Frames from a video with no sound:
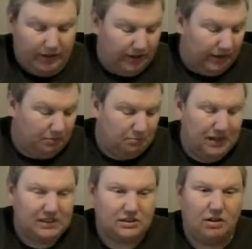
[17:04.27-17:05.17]
rating
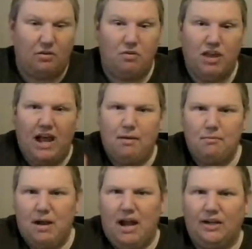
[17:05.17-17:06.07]
based on that
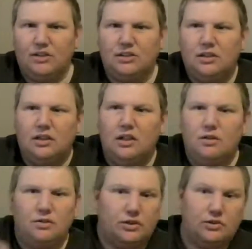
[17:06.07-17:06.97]
match.
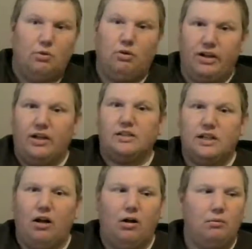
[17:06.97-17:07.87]
The story does
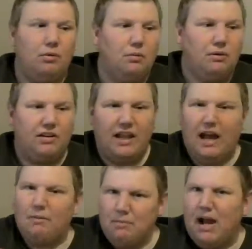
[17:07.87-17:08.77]
help, but
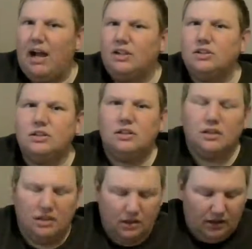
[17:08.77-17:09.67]
that match.
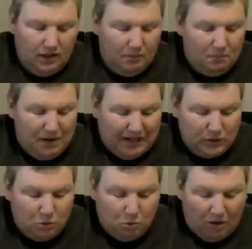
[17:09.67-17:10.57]
Match
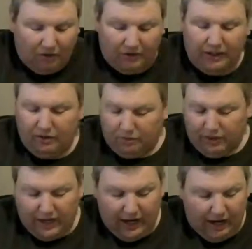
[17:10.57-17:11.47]
quality,
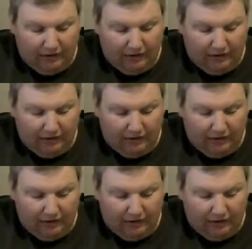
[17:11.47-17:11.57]
3.5.